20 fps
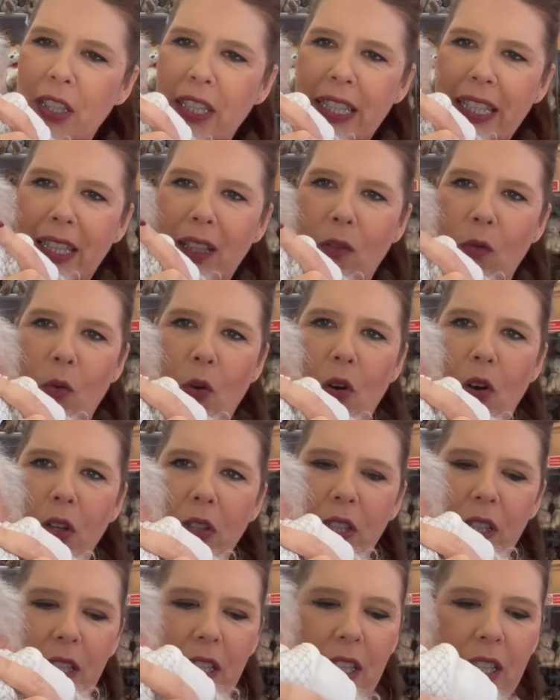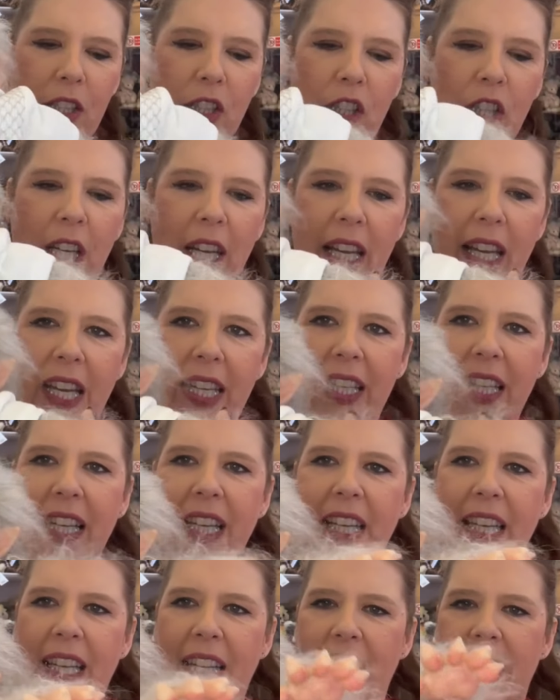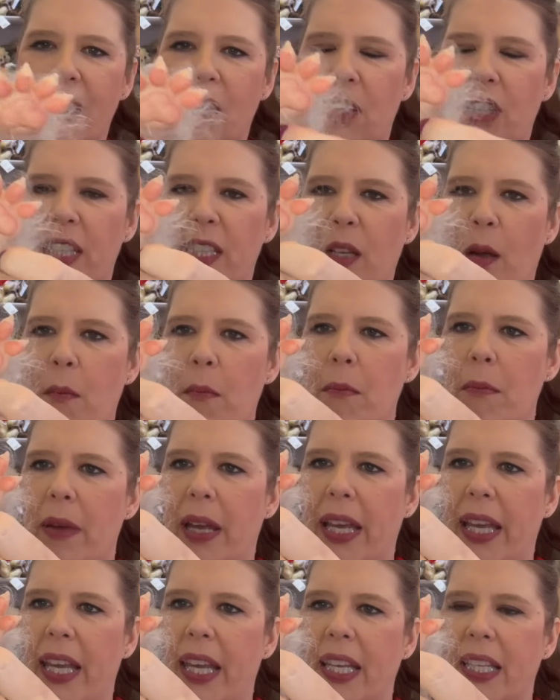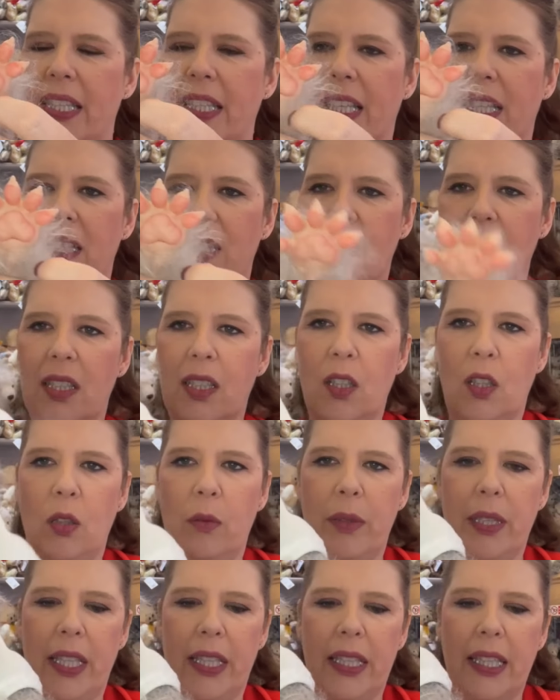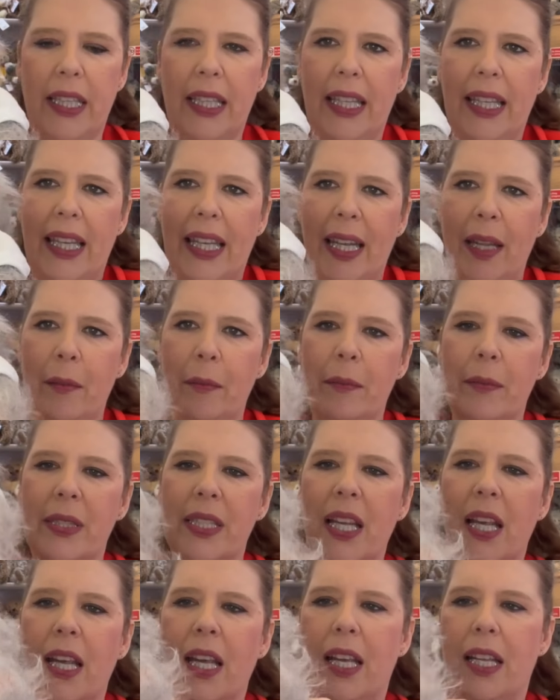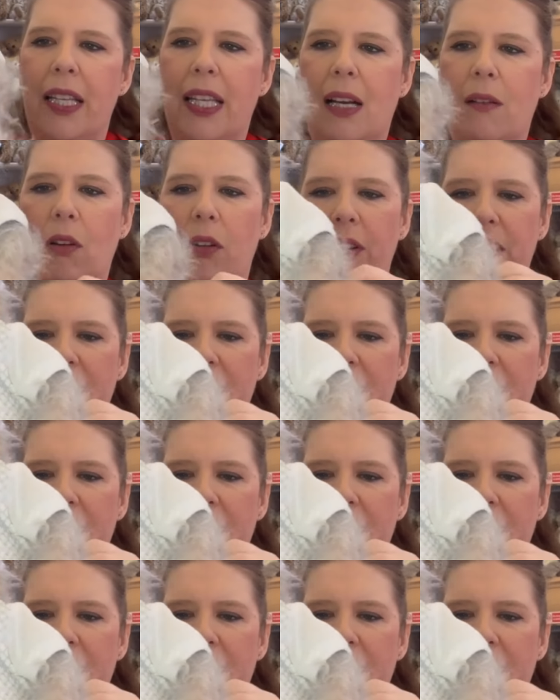the little warts under the chin. He's got these amazing sculpted limbs. Now on